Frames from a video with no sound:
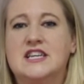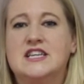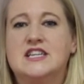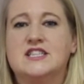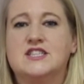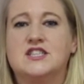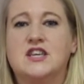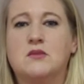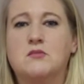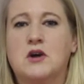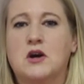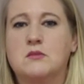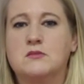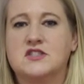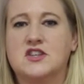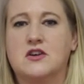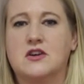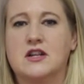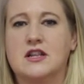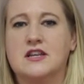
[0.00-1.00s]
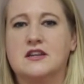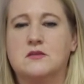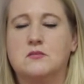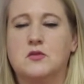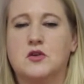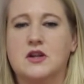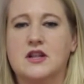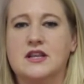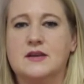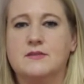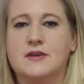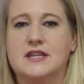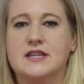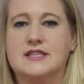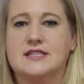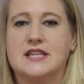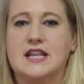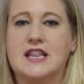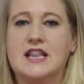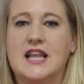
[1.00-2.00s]
Some homes are a little more
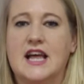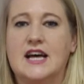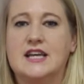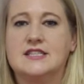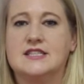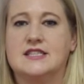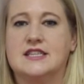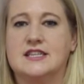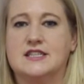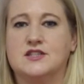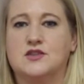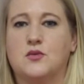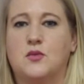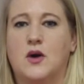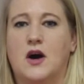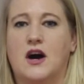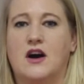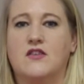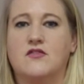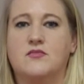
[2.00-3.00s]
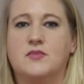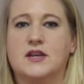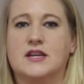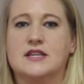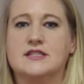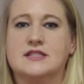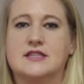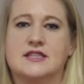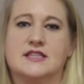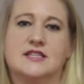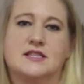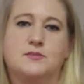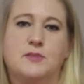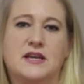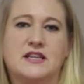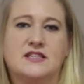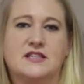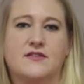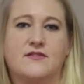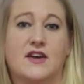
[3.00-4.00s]
limited to less than 12 because of the
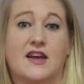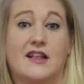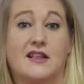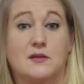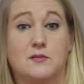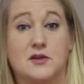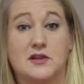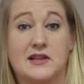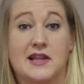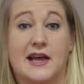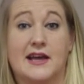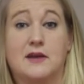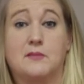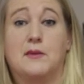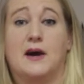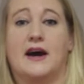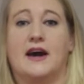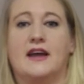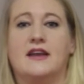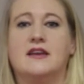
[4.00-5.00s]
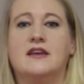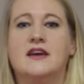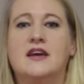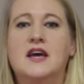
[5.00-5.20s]
space available like mine.